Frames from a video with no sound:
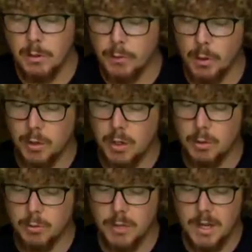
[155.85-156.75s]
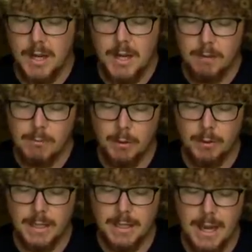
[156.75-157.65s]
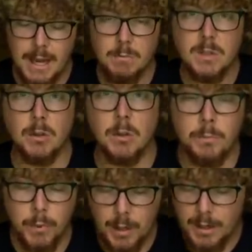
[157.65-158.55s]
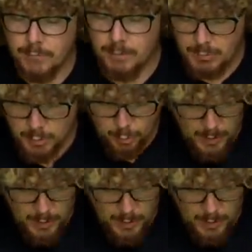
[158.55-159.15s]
You've got toggles around the hem so you can pull it in around your